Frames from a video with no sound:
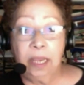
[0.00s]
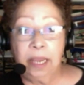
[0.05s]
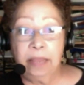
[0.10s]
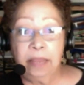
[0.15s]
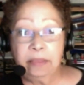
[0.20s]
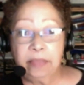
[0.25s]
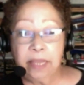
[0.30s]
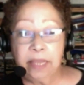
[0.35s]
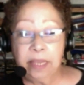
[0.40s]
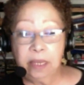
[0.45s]
And
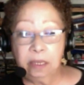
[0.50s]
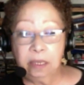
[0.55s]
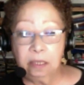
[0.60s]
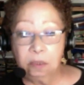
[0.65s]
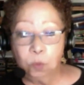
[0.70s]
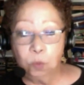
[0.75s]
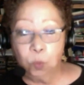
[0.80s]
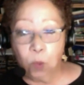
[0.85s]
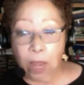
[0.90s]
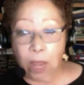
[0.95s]
then
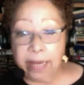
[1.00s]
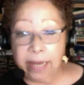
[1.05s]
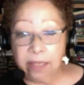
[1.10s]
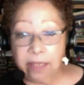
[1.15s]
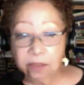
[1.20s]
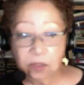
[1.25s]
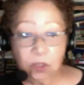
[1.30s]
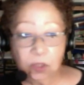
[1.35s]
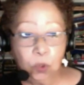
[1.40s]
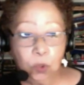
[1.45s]

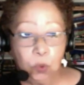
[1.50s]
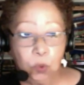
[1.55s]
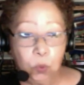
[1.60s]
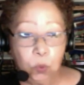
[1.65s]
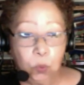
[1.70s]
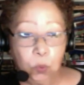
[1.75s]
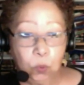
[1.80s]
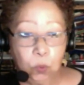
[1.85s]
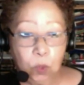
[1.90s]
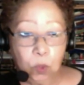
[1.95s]
whites
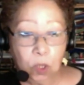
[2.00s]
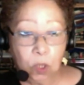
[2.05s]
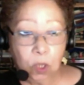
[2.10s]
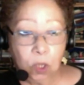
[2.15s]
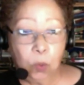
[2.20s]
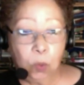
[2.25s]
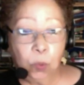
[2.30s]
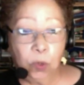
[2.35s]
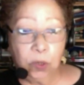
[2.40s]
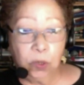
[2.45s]
who
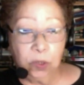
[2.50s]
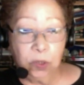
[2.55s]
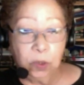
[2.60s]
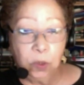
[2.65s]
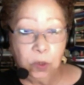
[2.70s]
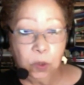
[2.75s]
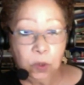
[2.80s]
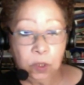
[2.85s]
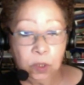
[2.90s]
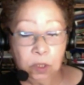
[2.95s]
were
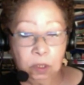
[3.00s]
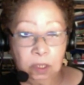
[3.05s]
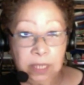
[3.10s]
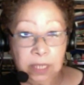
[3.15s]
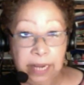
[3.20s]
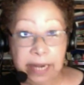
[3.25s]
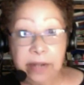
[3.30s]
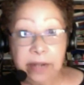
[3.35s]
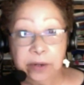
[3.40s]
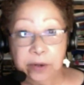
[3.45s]

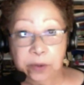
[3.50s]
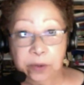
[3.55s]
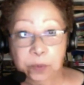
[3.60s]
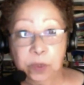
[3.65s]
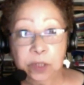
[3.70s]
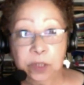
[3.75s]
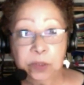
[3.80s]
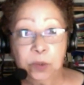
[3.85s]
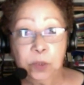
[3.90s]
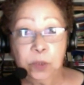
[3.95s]
later were
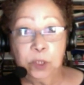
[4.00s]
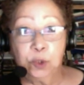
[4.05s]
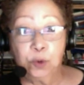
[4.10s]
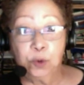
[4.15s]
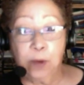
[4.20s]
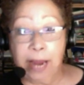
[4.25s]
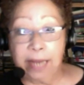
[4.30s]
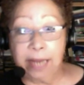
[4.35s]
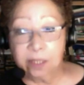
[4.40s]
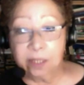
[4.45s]
so
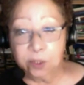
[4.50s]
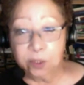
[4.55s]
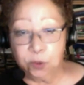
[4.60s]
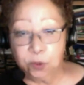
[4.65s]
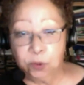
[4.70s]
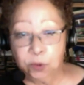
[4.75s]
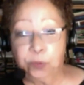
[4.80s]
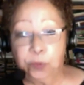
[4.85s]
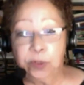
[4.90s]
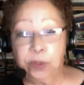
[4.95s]
attracted to the
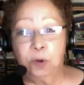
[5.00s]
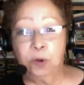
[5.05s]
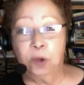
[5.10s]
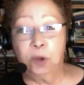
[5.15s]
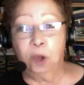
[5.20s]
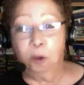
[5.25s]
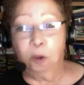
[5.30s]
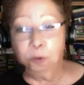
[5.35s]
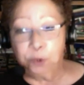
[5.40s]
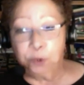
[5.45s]
Creole
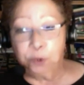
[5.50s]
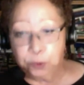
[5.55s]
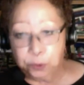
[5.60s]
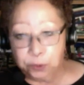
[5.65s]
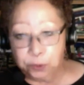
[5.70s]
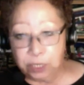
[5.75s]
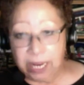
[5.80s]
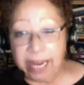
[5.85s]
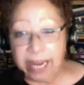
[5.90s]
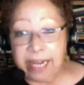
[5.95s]
culture
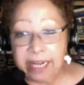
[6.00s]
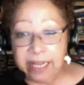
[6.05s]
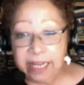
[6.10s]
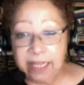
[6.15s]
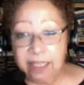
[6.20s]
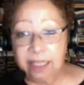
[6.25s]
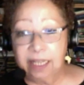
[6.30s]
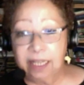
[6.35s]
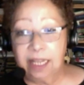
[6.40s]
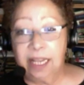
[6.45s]
created.
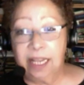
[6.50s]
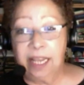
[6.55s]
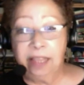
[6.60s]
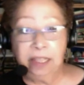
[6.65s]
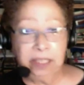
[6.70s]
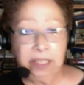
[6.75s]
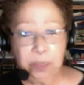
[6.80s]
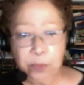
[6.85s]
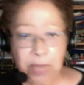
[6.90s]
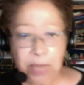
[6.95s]
And they
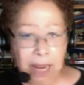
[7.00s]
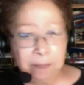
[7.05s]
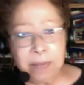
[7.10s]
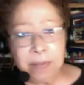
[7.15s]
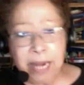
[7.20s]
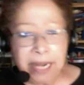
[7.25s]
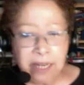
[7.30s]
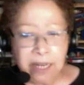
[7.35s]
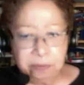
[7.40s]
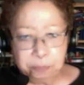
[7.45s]
said, well, I'm
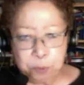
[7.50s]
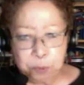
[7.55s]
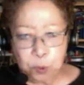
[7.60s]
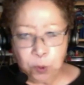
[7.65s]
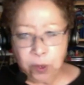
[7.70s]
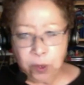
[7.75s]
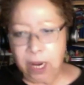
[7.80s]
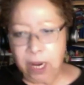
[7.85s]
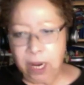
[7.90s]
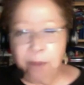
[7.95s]
native
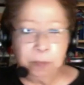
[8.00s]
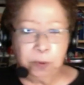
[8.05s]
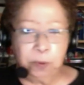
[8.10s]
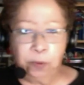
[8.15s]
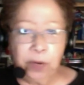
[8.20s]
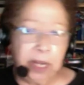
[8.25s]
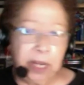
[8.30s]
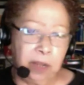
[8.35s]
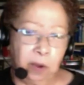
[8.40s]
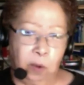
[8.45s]
born, I'm
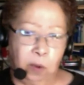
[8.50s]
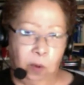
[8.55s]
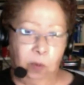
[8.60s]
Creole.